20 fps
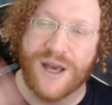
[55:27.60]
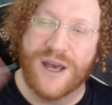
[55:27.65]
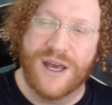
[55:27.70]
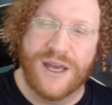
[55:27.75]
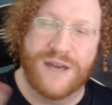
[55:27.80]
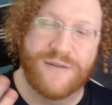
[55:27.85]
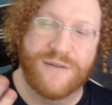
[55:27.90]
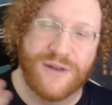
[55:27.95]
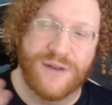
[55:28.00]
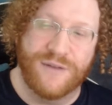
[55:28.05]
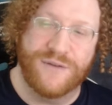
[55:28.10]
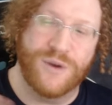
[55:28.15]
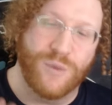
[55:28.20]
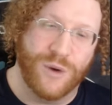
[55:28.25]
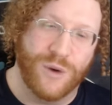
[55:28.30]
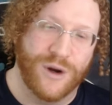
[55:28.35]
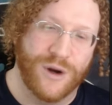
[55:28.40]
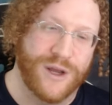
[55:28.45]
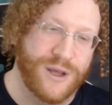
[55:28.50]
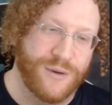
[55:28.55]
even if you
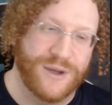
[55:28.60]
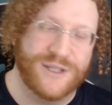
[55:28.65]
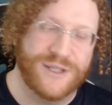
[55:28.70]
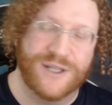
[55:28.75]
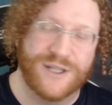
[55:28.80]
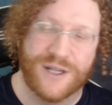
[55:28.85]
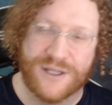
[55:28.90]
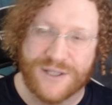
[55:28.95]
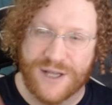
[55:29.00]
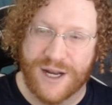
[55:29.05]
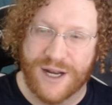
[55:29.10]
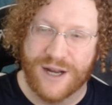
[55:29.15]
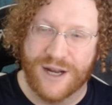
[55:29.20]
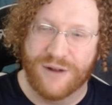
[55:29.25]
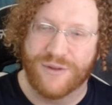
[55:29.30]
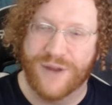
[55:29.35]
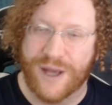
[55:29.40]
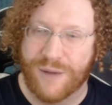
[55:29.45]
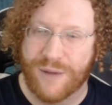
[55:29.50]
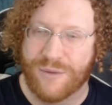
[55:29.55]
were a U.S. citizen, I
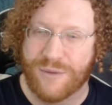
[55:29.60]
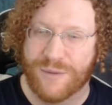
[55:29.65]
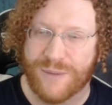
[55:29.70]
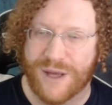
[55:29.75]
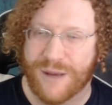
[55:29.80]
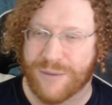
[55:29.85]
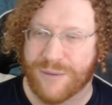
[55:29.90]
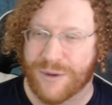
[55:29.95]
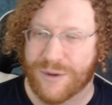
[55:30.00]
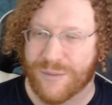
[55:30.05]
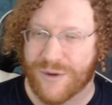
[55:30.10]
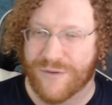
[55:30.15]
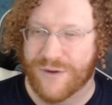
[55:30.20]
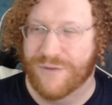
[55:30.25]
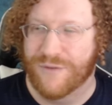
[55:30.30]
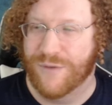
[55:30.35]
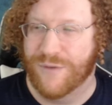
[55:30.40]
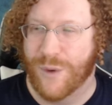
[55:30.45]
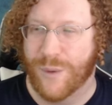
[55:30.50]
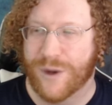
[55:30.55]
don't think I would be able to move
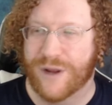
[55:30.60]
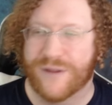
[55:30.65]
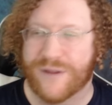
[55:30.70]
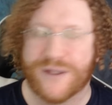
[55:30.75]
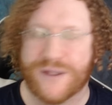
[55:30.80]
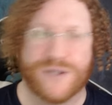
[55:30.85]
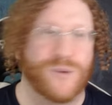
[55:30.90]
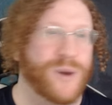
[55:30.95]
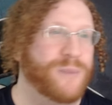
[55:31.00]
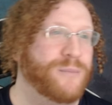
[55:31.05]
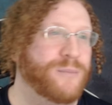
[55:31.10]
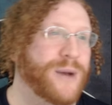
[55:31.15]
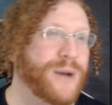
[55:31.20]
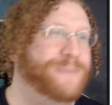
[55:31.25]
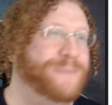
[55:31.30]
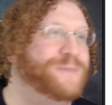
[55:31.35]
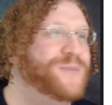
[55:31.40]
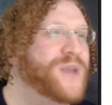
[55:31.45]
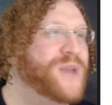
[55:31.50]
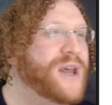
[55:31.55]
you forward on this one.
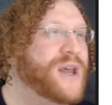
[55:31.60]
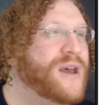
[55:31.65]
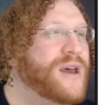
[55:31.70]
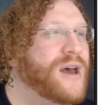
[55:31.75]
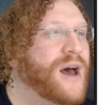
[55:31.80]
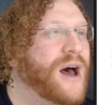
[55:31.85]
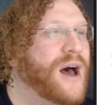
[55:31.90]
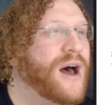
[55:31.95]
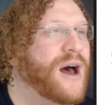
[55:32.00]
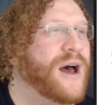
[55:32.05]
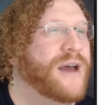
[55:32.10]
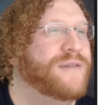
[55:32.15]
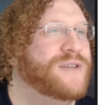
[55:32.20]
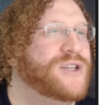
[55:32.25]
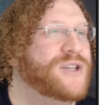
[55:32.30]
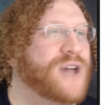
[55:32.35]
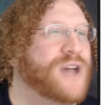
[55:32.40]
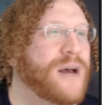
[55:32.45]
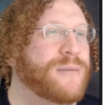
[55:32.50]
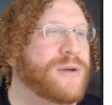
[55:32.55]
But I have
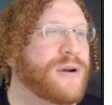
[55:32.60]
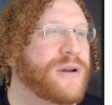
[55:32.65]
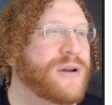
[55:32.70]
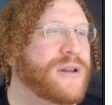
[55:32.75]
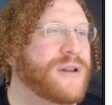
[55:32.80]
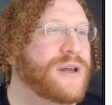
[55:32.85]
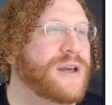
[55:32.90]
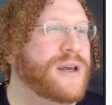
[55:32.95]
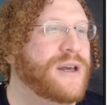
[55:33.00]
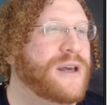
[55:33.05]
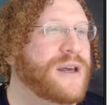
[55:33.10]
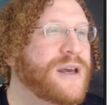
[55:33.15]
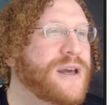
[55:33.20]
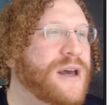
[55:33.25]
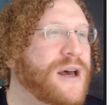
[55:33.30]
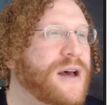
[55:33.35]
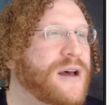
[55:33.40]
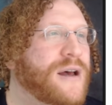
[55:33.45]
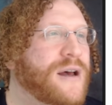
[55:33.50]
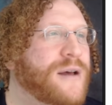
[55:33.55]
a job
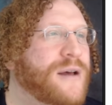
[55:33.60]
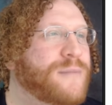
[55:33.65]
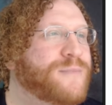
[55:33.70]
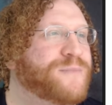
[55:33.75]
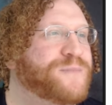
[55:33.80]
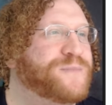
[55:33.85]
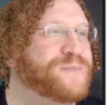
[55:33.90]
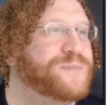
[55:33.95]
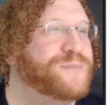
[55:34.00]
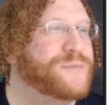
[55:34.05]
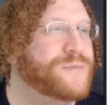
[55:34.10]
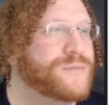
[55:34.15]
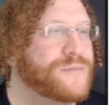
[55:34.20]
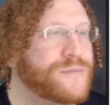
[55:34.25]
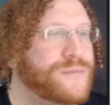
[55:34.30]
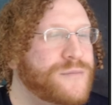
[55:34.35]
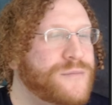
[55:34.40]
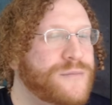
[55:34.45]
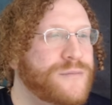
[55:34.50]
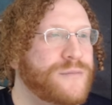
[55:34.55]
currently, and
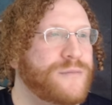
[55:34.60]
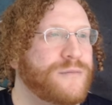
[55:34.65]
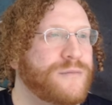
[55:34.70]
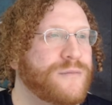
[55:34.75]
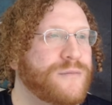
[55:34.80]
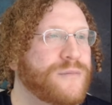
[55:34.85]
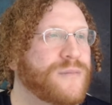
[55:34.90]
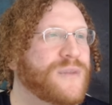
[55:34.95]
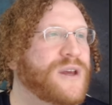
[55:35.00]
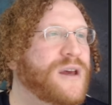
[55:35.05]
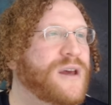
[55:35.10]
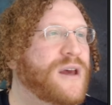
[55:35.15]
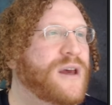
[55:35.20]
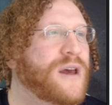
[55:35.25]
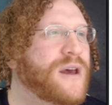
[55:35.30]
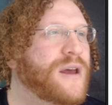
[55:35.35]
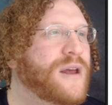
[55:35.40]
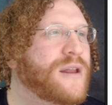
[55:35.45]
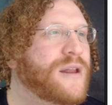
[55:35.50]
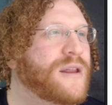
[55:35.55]

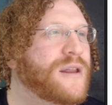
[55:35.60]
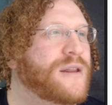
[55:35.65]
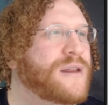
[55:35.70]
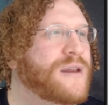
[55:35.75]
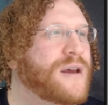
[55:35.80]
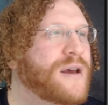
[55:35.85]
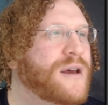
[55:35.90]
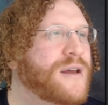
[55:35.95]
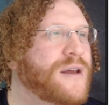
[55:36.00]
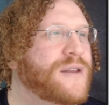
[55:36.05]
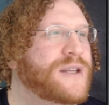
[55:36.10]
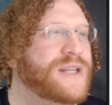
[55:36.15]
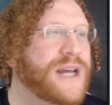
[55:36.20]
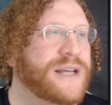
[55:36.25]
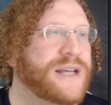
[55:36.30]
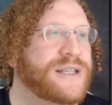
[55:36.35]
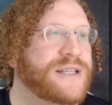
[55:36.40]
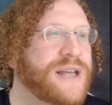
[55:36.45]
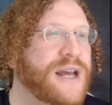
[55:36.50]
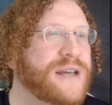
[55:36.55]
the
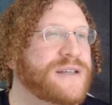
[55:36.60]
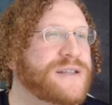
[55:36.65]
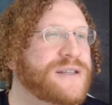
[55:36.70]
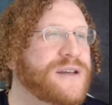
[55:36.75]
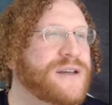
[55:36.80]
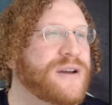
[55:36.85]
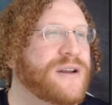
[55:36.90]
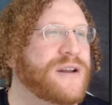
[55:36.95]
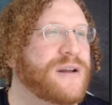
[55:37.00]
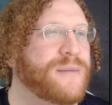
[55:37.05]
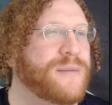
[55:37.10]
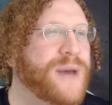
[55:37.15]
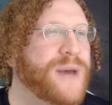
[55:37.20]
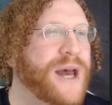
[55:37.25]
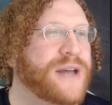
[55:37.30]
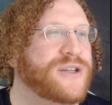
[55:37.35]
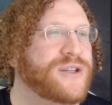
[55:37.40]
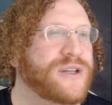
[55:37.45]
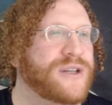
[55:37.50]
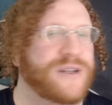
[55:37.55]
tech stack is good, and I'm
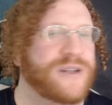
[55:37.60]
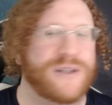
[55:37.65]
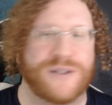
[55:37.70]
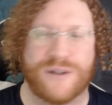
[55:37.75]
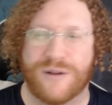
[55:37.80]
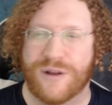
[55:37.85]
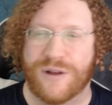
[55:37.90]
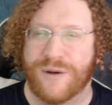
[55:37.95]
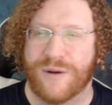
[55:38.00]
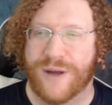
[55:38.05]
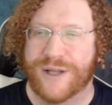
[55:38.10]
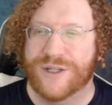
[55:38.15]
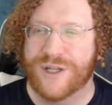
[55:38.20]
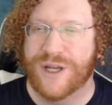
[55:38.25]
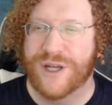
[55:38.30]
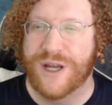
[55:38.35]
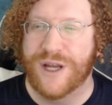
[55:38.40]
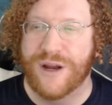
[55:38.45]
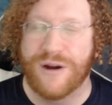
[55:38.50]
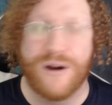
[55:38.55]
actually the solo
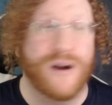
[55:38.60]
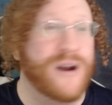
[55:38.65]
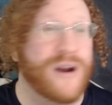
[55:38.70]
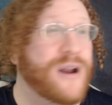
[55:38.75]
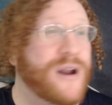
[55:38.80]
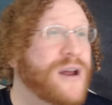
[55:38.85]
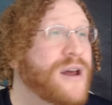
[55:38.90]
engineer,